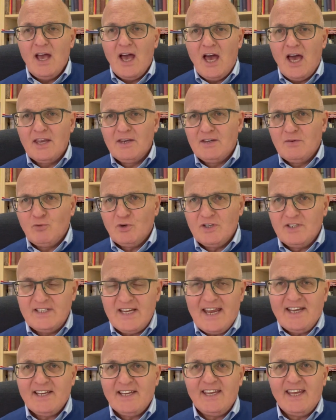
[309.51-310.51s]
and were
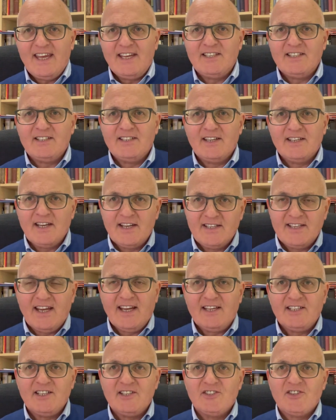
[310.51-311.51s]
dedicated and
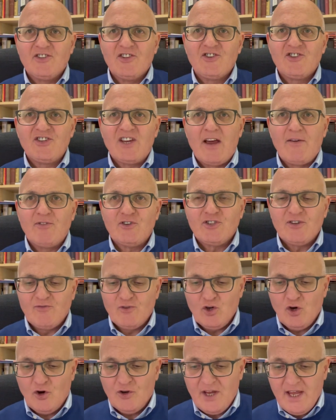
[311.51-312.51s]
addicted to the service of
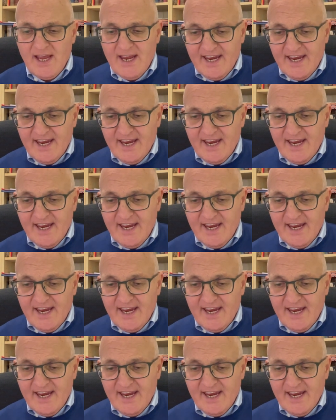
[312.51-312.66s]
God.